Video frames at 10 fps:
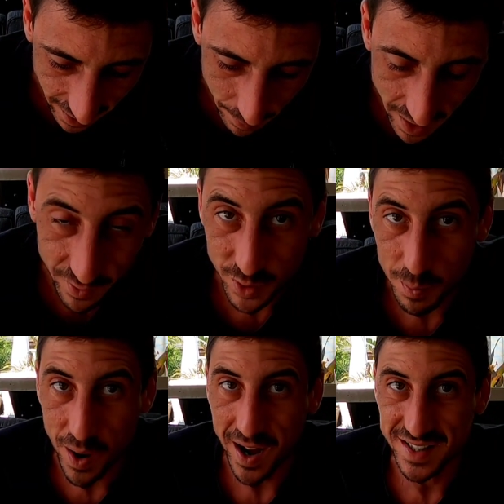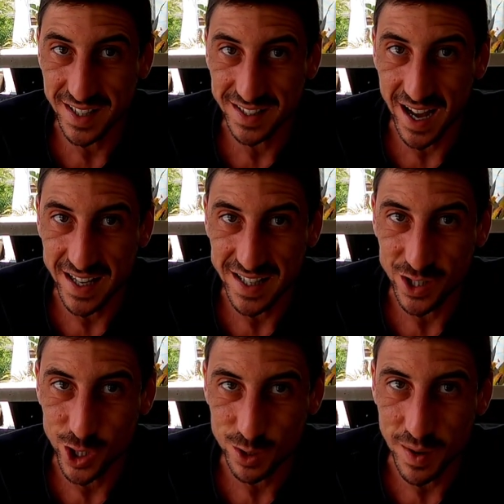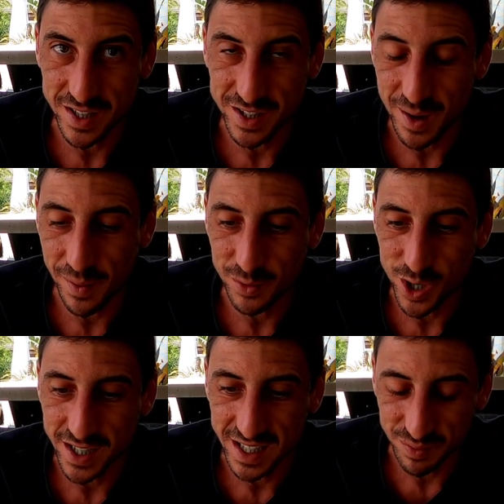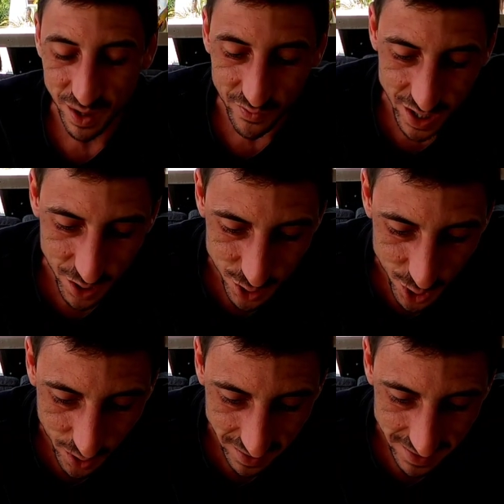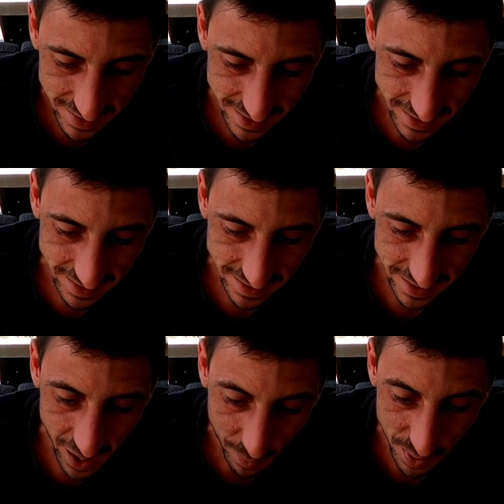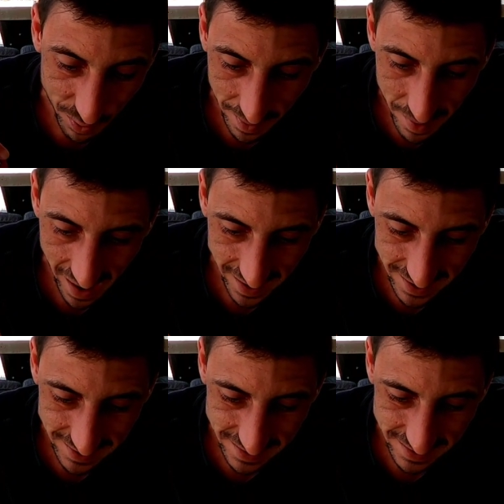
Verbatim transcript: I'm going to have to pause this, guys. I just messed up. I'm trying to keep the video short. I'll be right back.